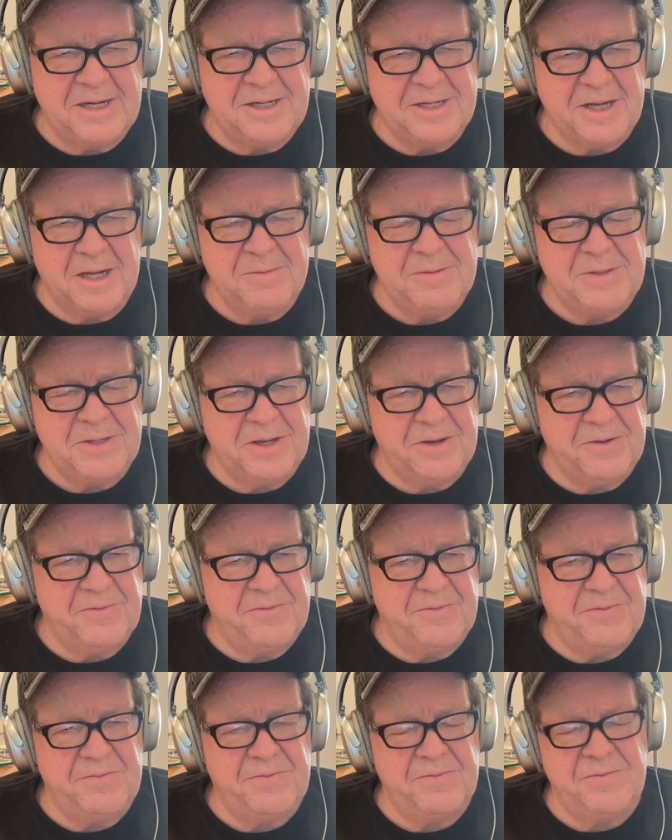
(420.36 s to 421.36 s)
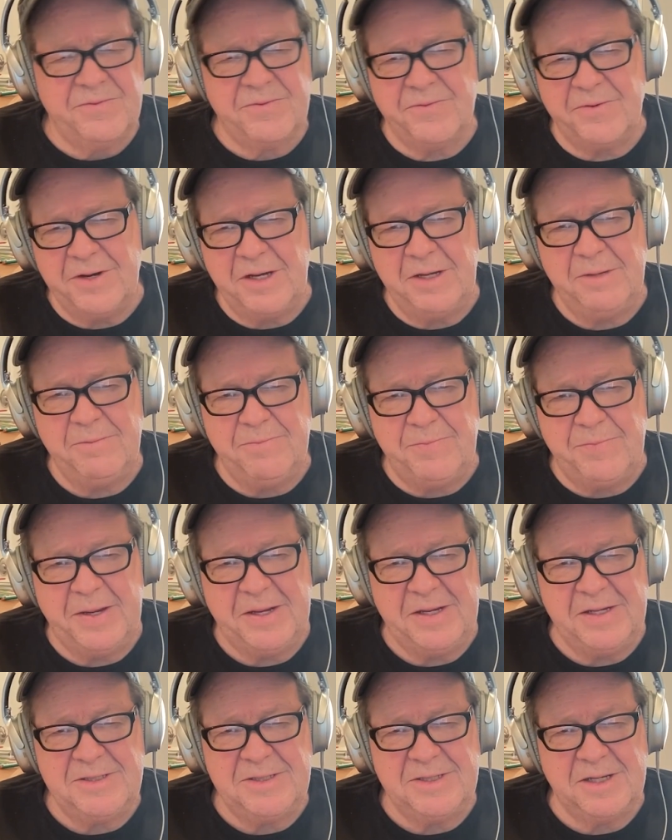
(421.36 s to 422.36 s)
types have three
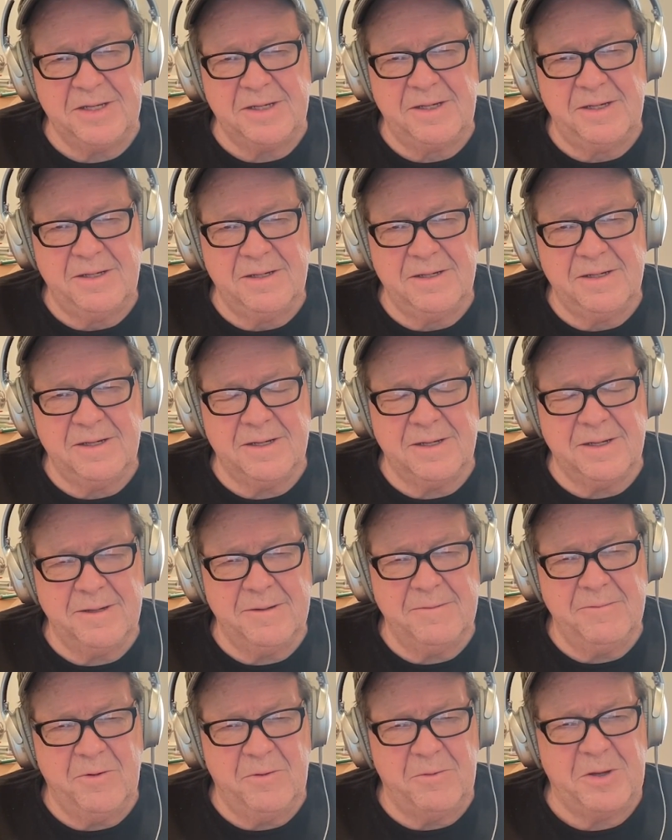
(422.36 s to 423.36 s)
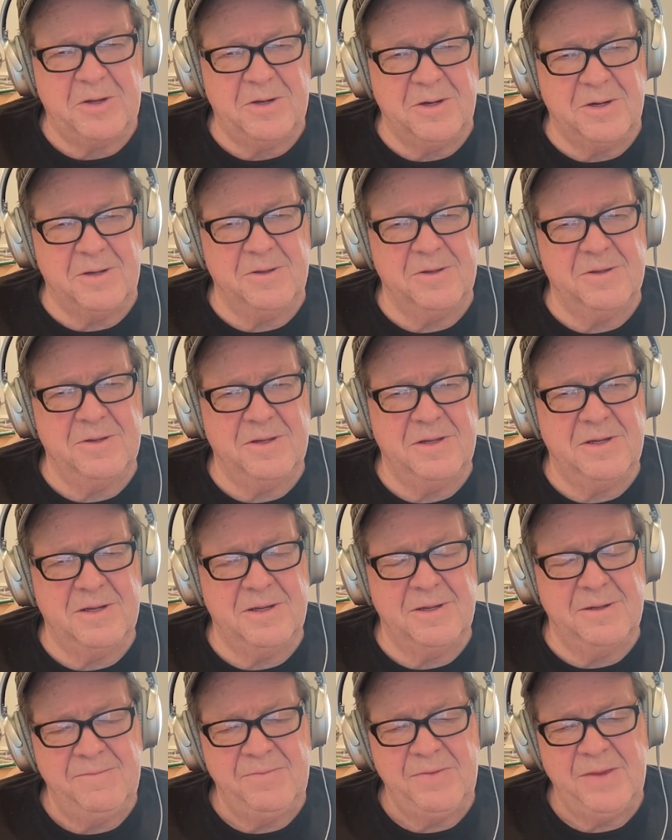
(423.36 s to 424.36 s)
basic, what we call
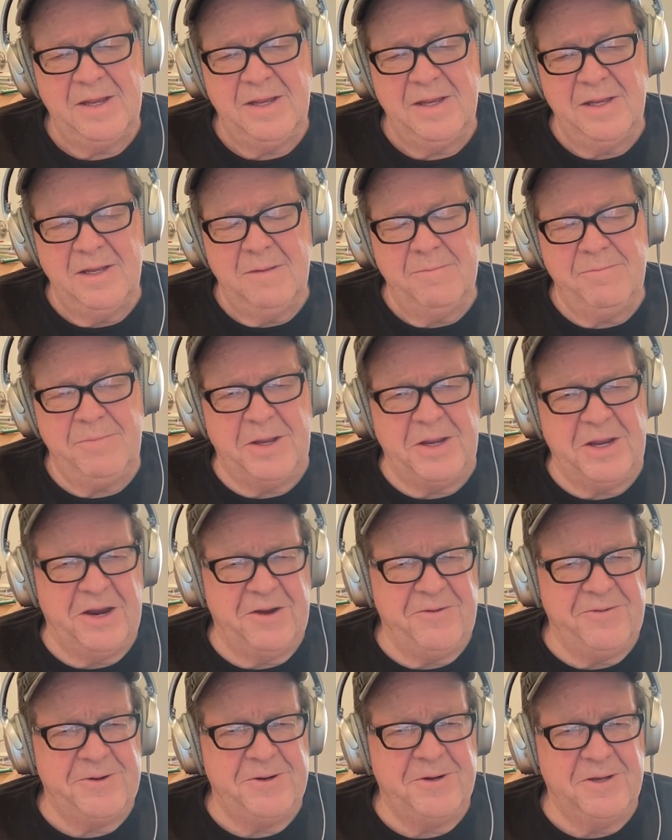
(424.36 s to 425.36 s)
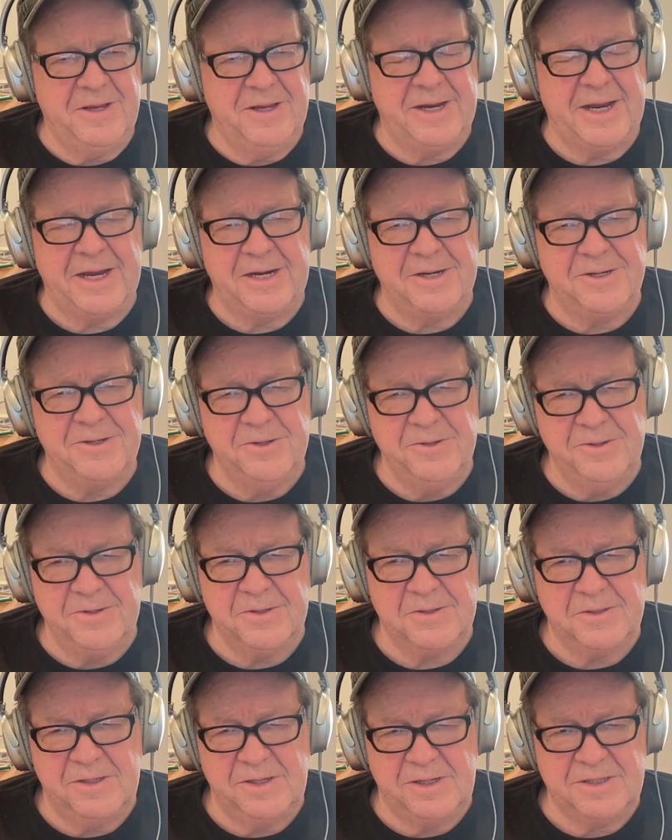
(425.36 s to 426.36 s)
behavioral and
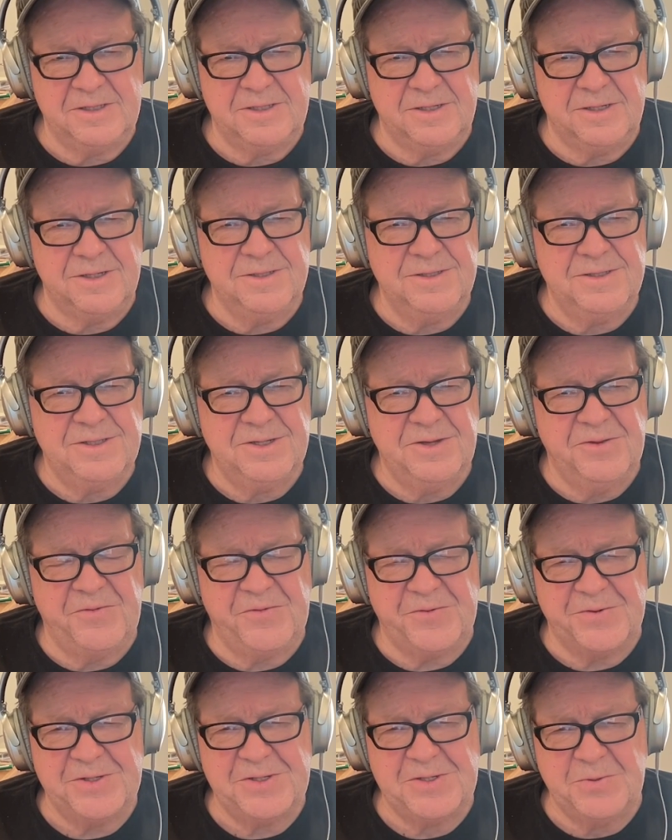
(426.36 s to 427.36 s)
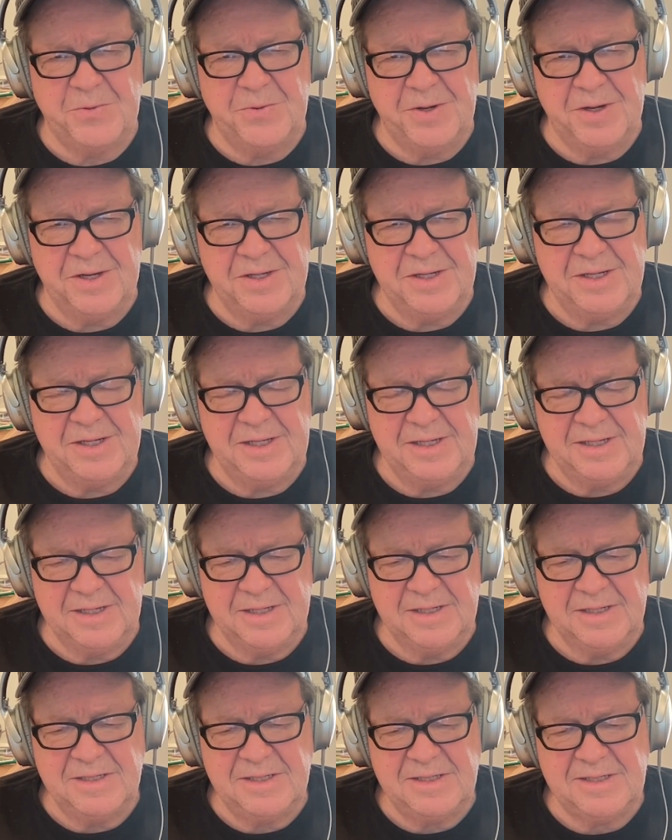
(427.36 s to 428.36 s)
attitudinal clusters. The first one
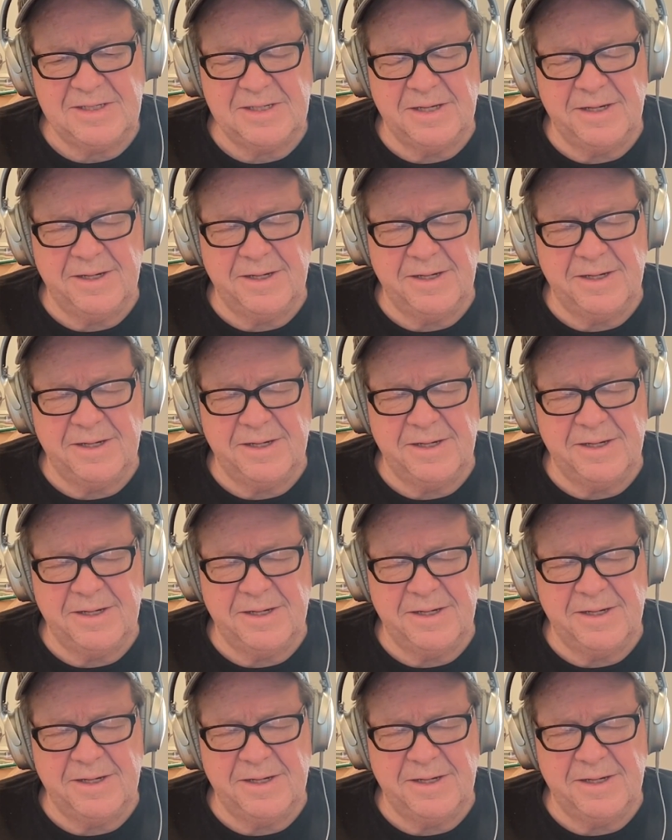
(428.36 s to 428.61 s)
is